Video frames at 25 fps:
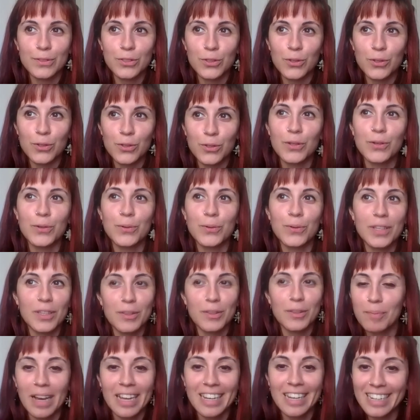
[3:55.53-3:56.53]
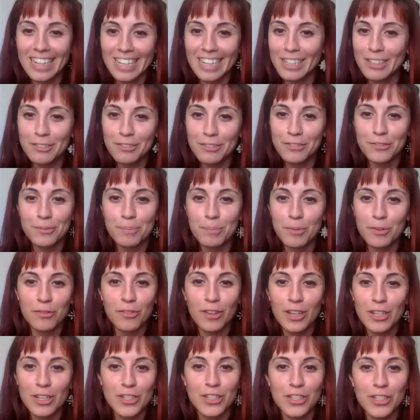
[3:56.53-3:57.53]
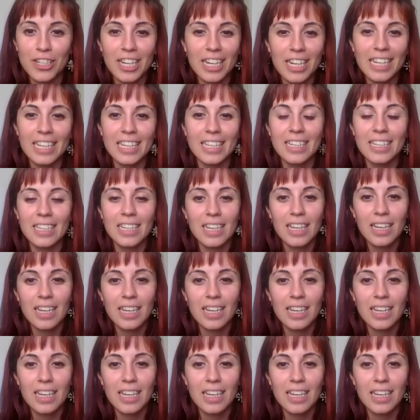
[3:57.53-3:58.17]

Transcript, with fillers: do with my life professionally